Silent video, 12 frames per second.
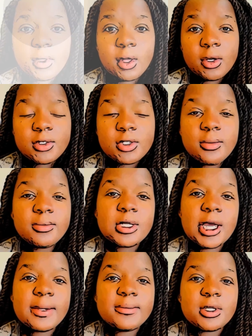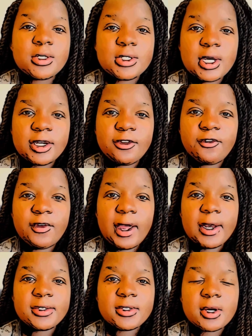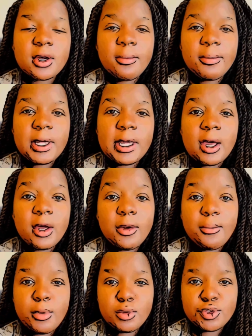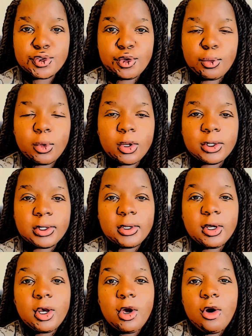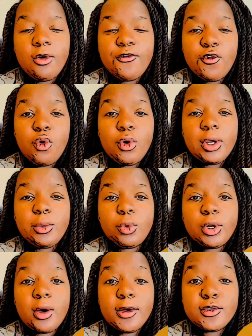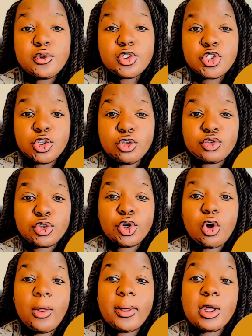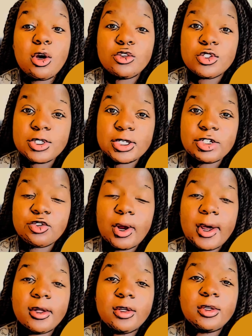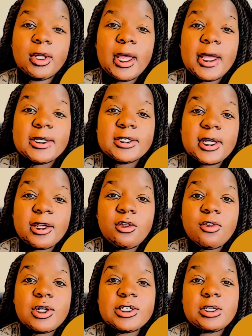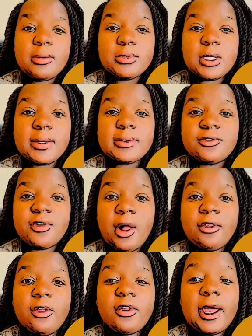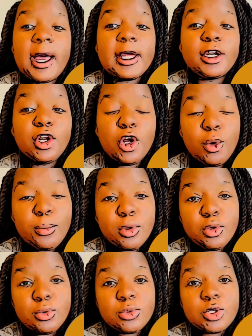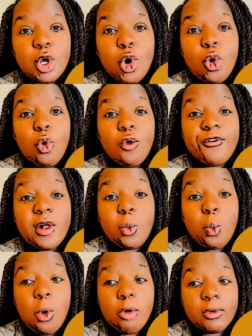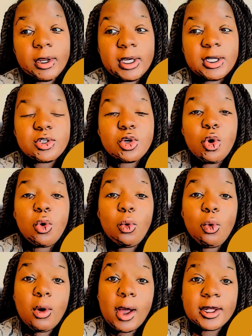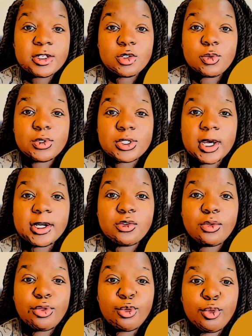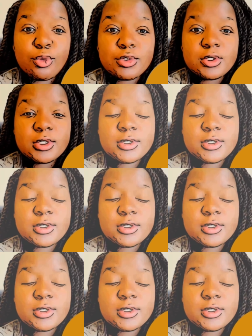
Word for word: Sometimes a side effect can be an emotional one. 4 in 100 children on the Odyssey trial said that they sometimes felt that they had low moods or felt worried or had suicidal thoughts.